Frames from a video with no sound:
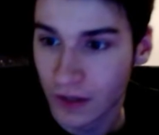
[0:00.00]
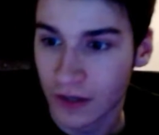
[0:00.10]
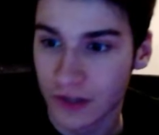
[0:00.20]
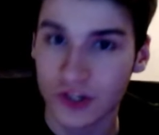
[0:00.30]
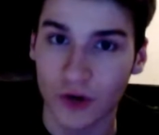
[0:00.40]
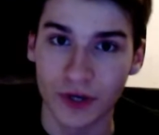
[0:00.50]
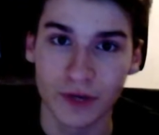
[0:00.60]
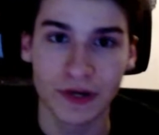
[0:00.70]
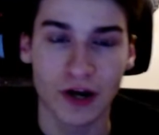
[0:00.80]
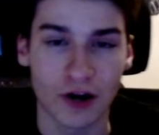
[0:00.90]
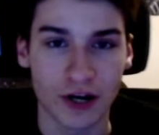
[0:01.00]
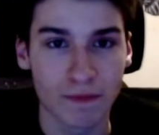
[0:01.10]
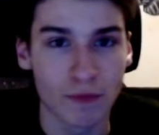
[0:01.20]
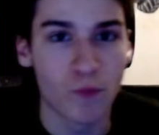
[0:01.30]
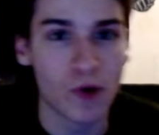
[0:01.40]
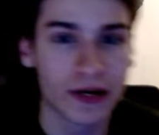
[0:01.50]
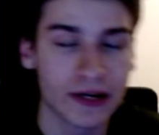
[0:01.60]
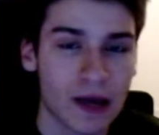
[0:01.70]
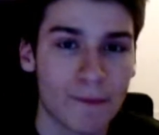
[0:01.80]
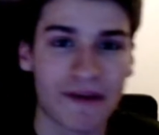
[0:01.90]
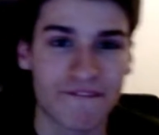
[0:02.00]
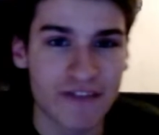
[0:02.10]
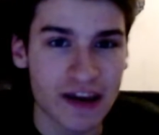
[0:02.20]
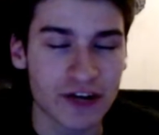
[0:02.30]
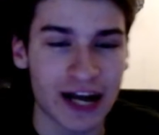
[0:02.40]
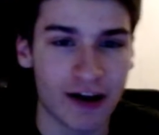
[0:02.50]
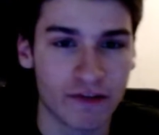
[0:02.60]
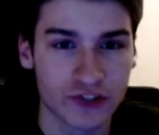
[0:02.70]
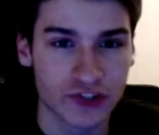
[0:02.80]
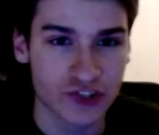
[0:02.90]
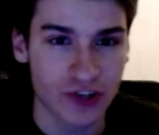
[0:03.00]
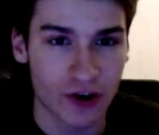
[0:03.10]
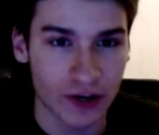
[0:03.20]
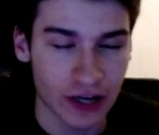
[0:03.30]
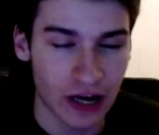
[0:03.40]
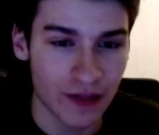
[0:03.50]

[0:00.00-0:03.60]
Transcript: So here we are, number 1, my favorite Owlvision song.